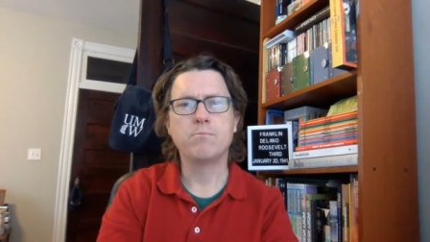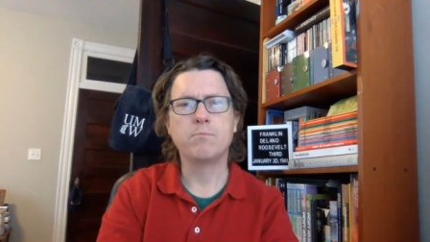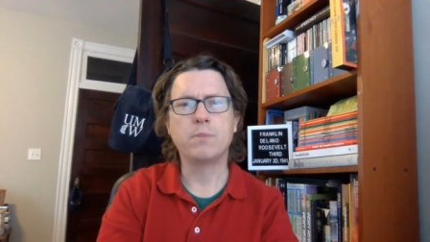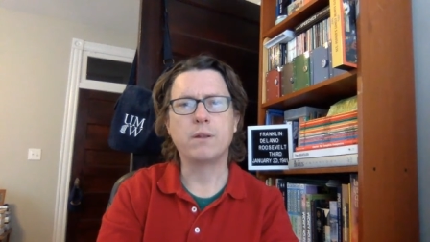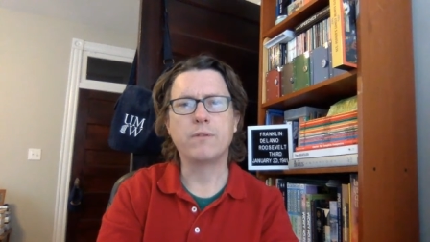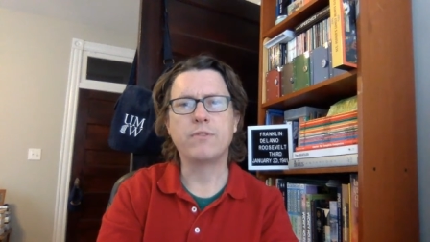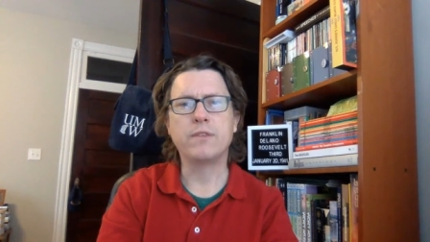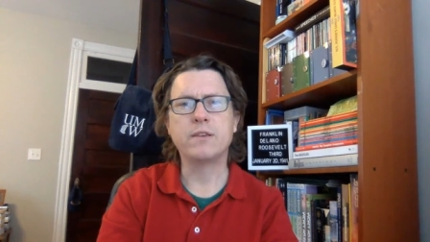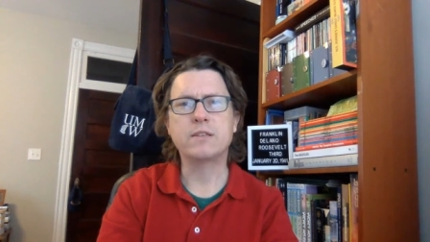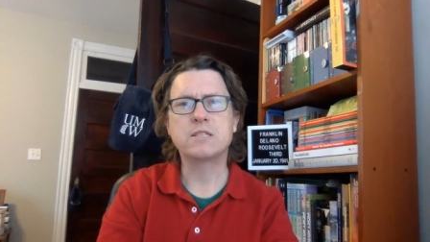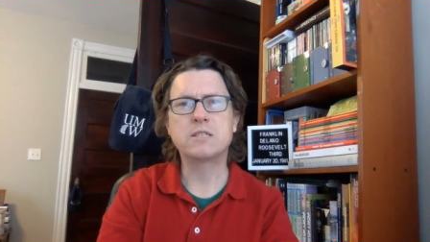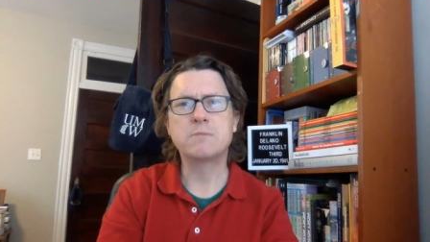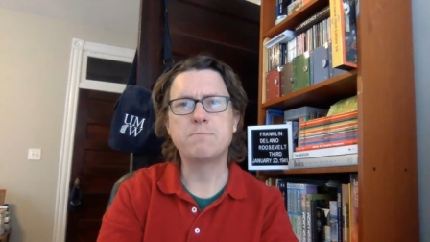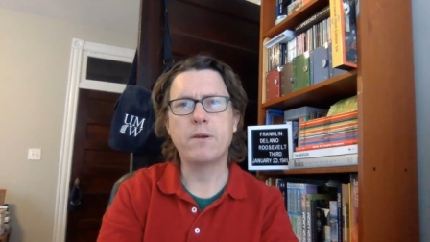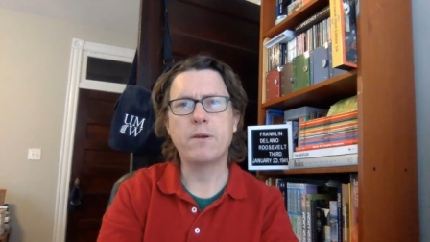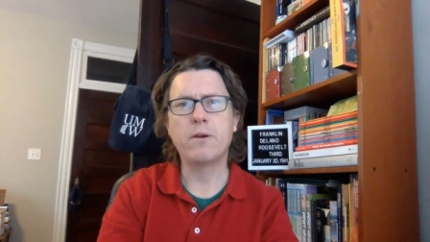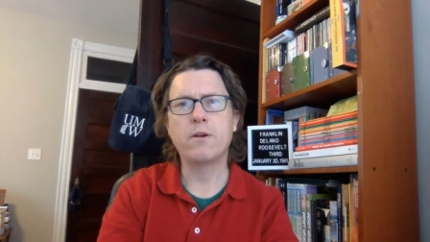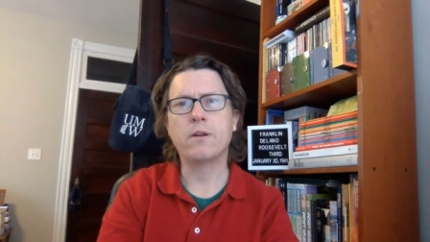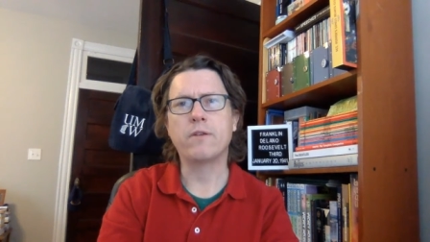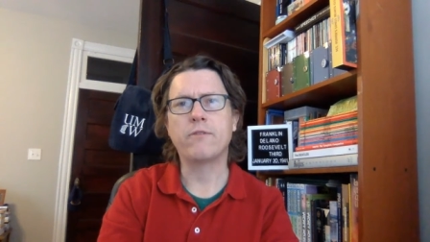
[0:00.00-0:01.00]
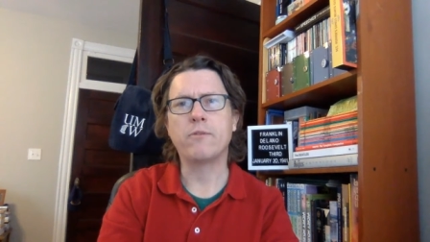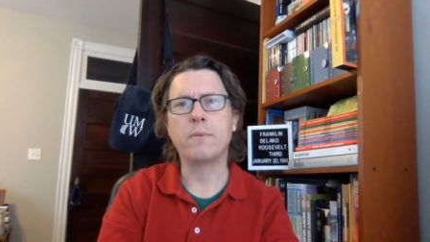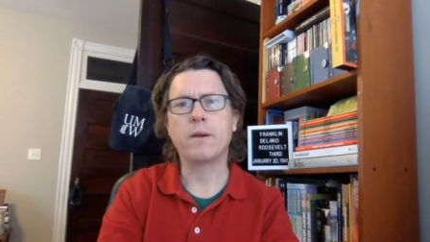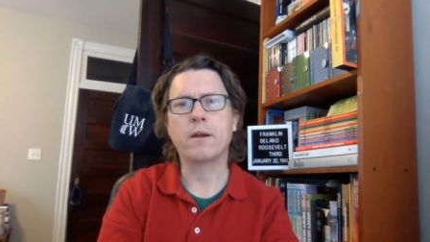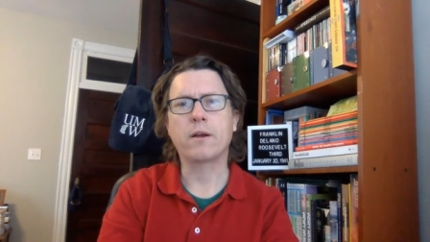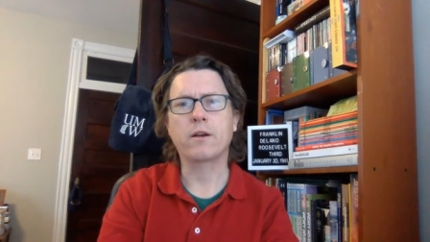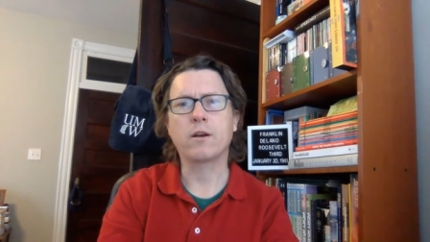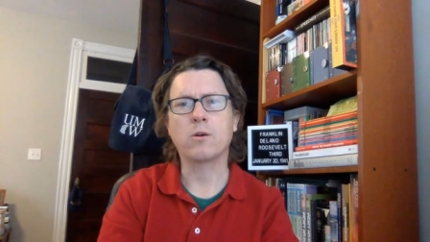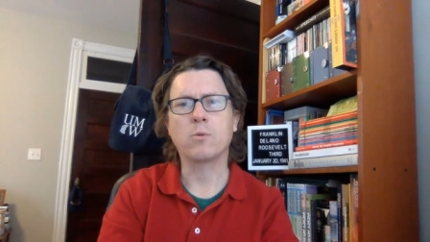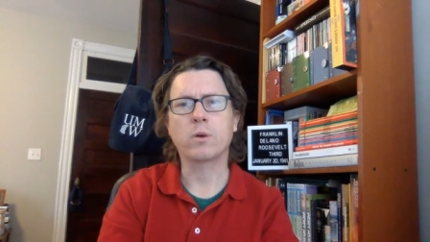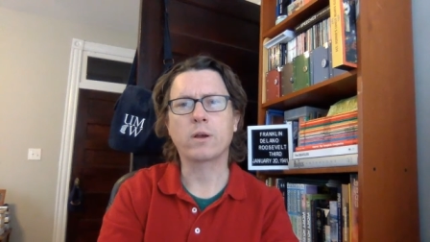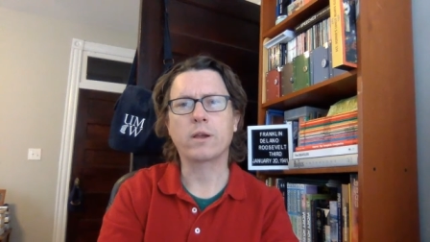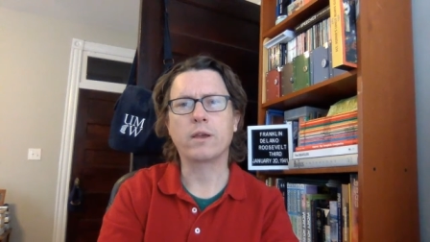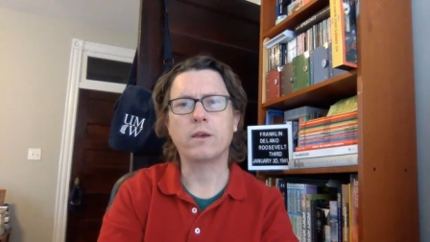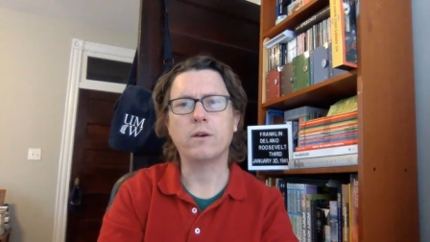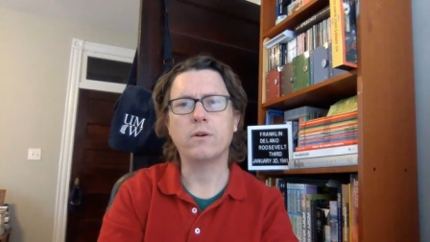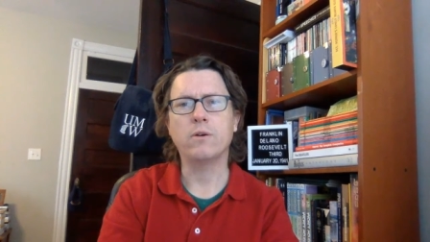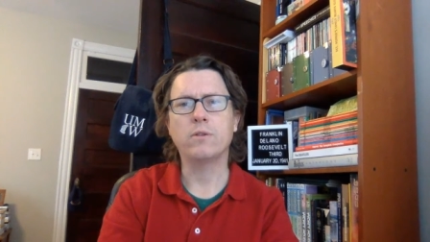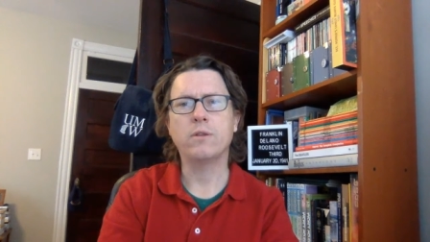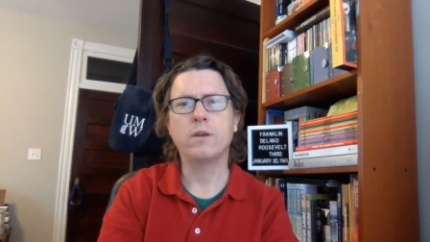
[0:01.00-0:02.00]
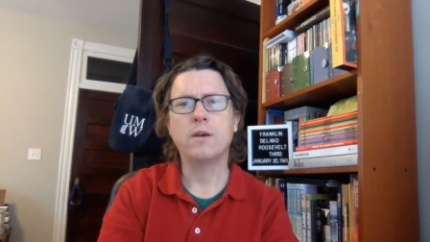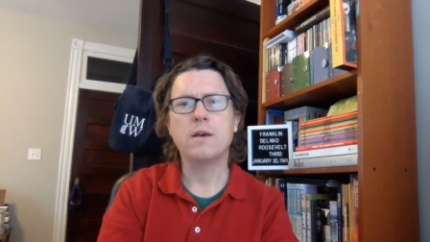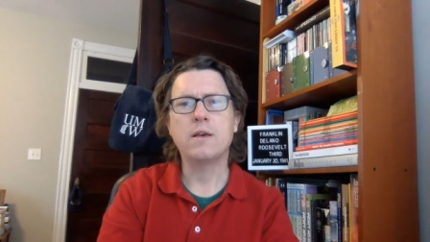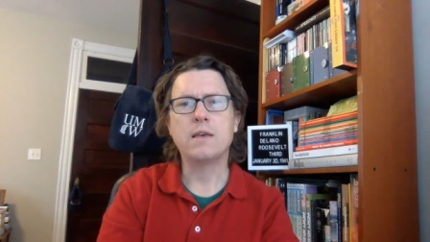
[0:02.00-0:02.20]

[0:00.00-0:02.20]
But if the spirit of America were killed,